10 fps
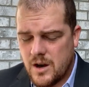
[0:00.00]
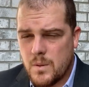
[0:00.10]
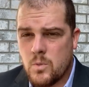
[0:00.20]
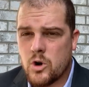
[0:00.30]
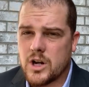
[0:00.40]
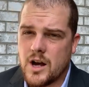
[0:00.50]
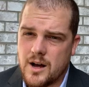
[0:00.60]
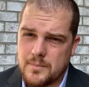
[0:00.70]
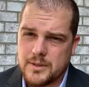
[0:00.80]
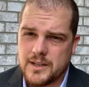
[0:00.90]
are more
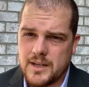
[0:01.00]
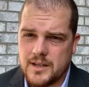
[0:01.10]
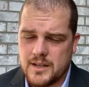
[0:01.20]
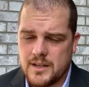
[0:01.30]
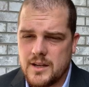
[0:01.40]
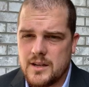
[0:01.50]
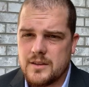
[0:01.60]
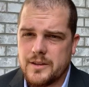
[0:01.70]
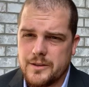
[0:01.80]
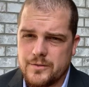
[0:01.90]
complicated
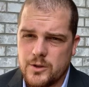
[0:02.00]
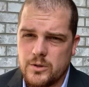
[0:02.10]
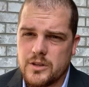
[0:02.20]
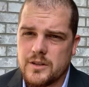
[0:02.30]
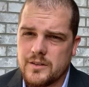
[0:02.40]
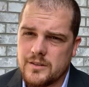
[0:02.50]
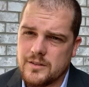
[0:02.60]
than the view that